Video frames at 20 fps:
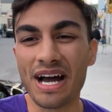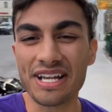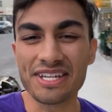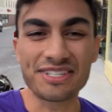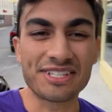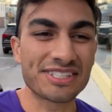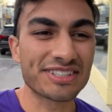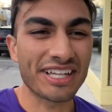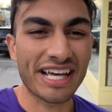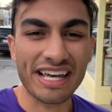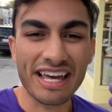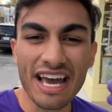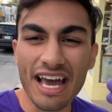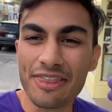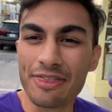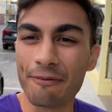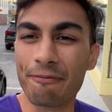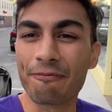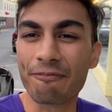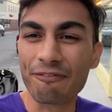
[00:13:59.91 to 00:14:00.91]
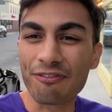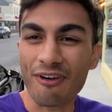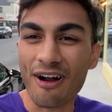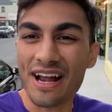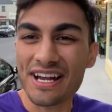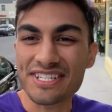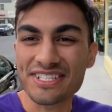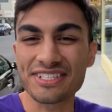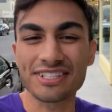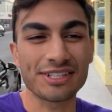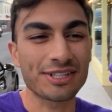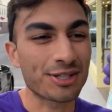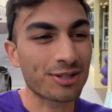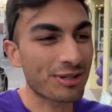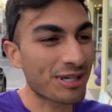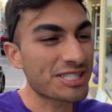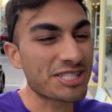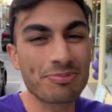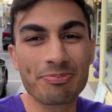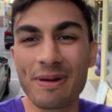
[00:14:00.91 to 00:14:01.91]
Just like the fresh,
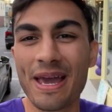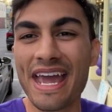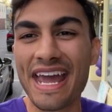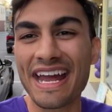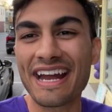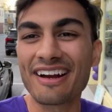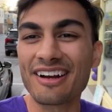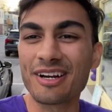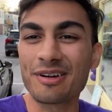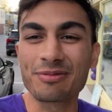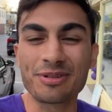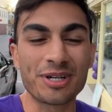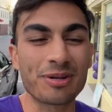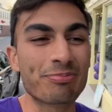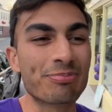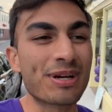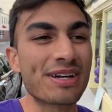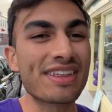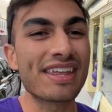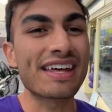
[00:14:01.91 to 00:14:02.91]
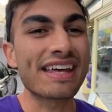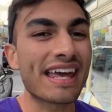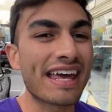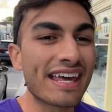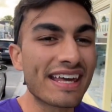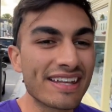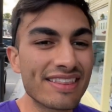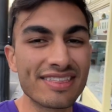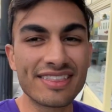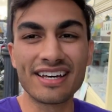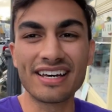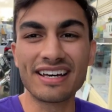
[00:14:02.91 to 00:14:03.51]
crisp air you're breathing in, the